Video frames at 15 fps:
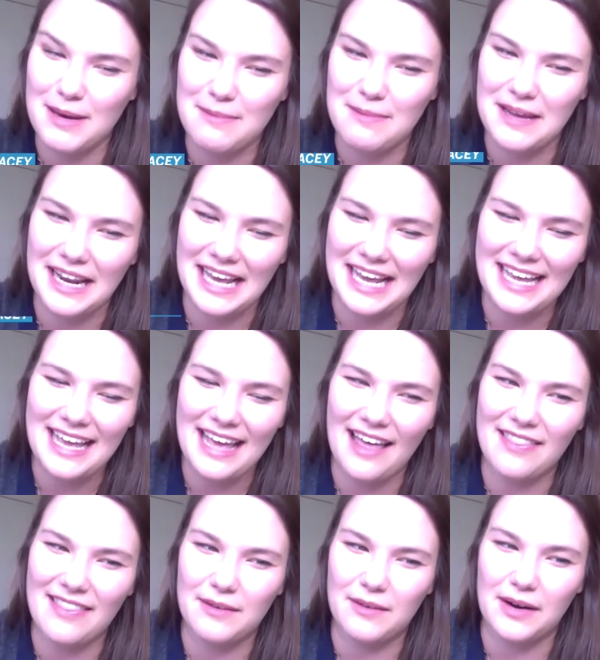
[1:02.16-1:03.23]
meeting,
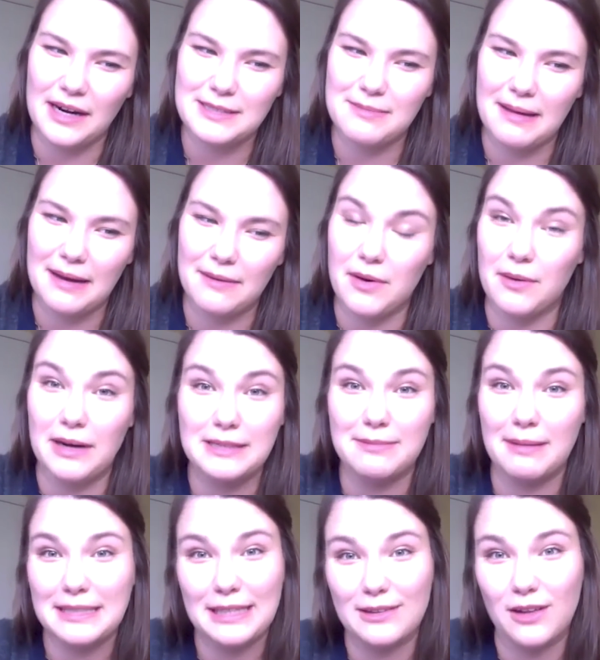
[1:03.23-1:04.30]
and we were
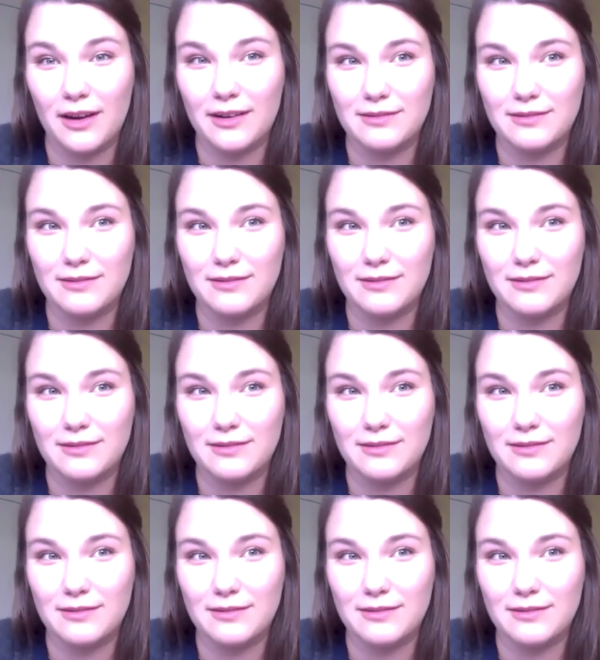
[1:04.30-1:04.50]
expecting a lot